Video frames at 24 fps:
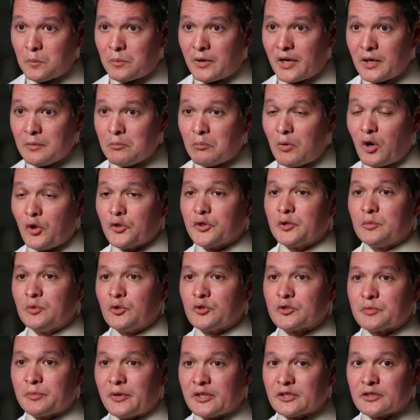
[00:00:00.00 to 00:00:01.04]
by
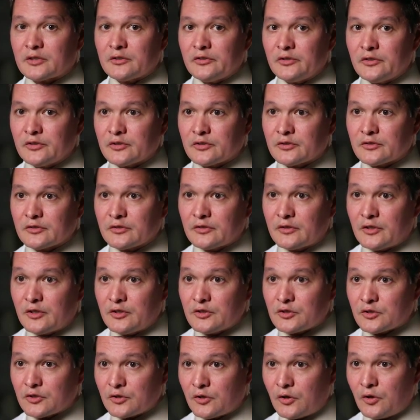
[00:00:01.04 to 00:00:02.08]
multiple specialists.
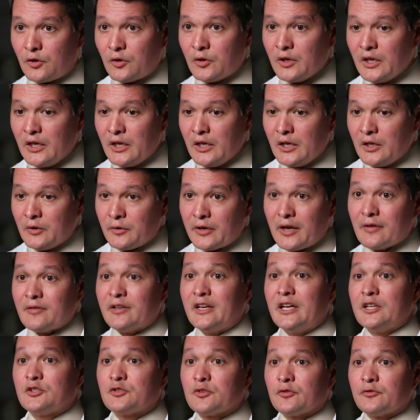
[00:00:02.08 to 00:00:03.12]
And so we have
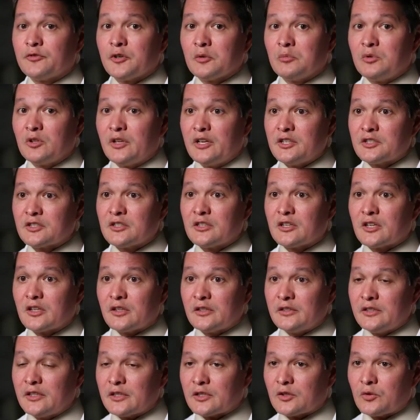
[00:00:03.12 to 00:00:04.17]
an atrial fibrillation
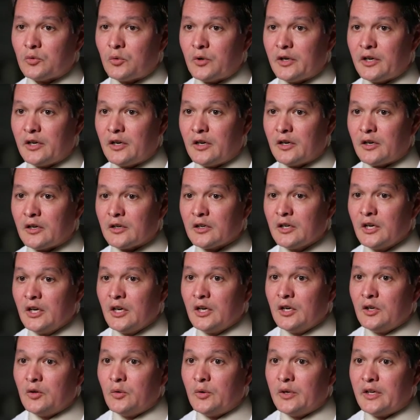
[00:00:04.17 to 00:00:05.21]
clinic where
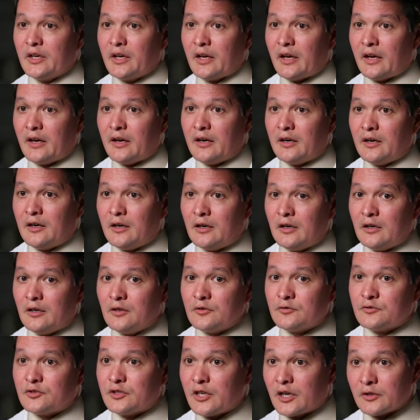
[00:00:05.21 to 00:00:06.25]
we
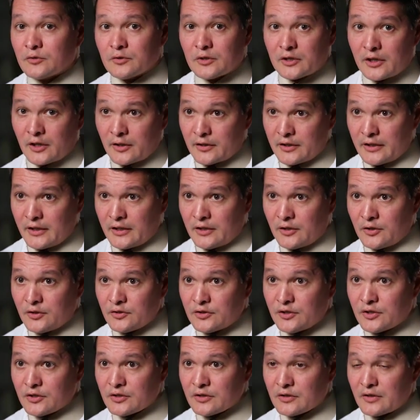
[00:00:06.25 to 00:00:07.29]
have general
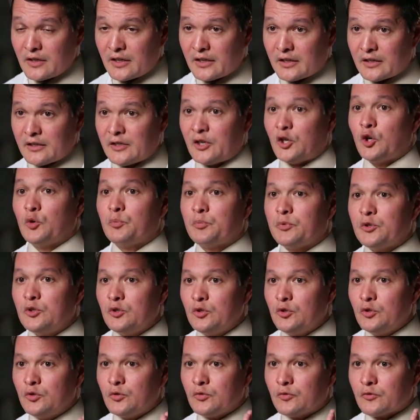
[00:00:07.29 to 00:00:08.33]
cardiologists that can help
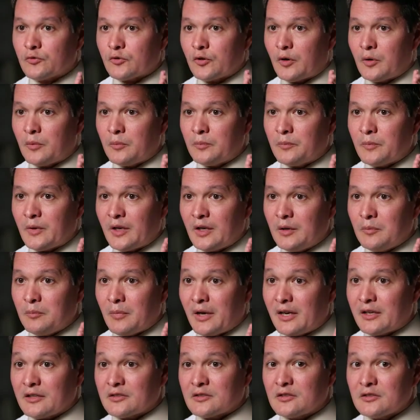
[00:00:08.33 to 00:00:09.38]
you from a
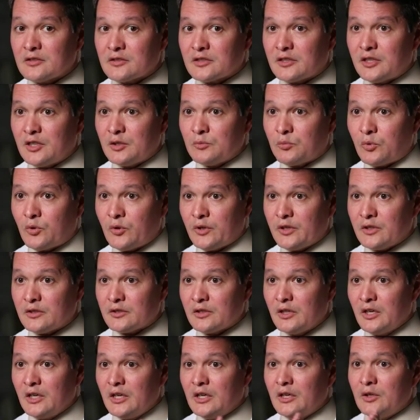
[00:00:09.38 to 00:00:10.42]
medicine
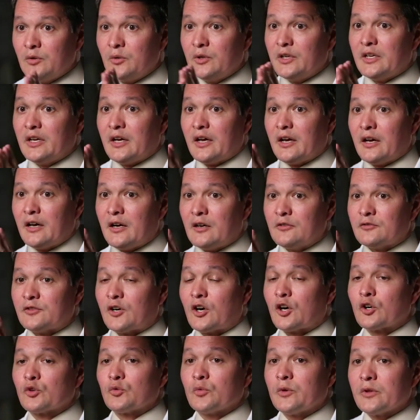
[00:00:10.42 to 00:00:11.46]
standpoint. We have
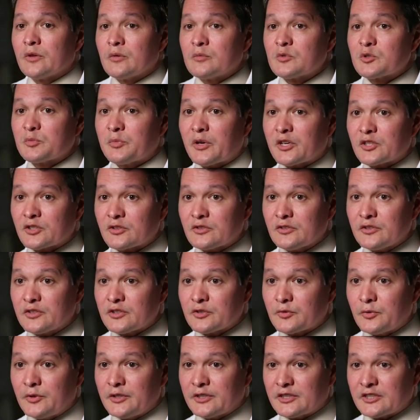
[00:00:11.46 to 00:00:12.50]
heart rhythm
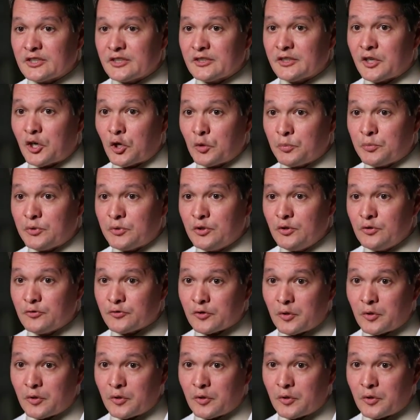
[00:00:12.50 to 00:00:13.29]
specialists, which can help you